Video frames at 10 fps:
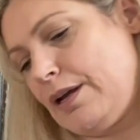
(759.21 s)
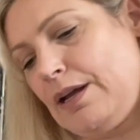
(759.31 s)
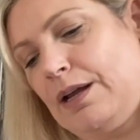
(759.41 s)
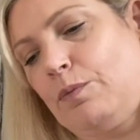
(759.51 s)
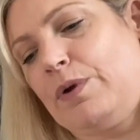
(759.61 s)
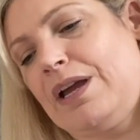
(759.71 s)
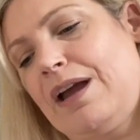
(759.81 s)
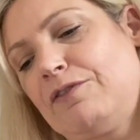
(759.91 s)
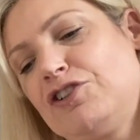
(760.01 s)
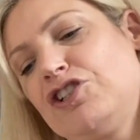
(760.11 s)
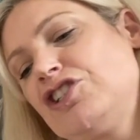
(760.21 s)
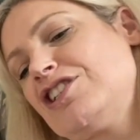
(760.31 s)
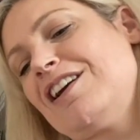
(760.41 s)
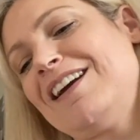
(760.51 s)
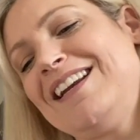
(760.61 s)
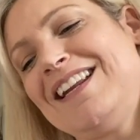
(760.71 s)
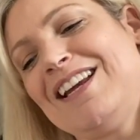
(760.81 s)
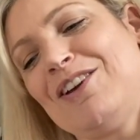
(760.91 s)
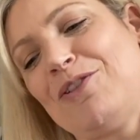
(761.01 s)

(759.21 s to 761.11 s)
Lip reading: And we have shining